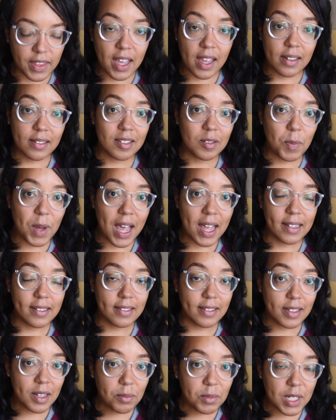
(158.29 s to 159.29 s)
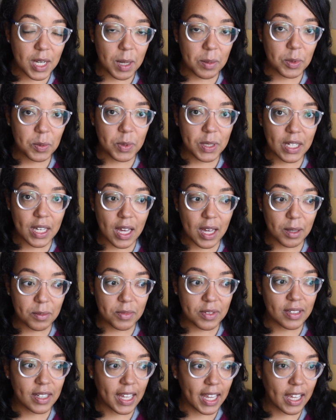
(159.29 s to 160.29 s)
that spot sometimes
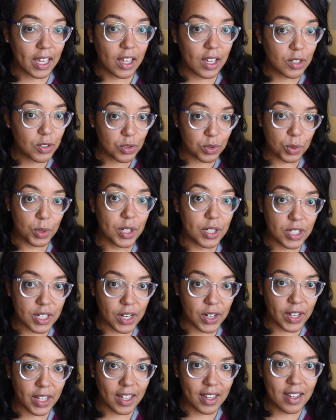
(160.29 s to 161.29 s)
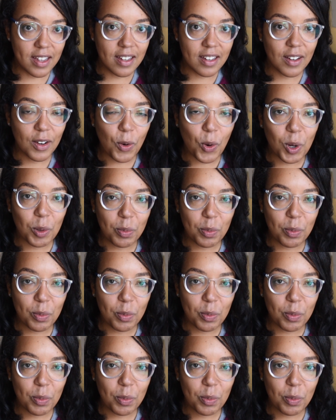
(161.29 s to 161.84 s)
becomes like a storage area or a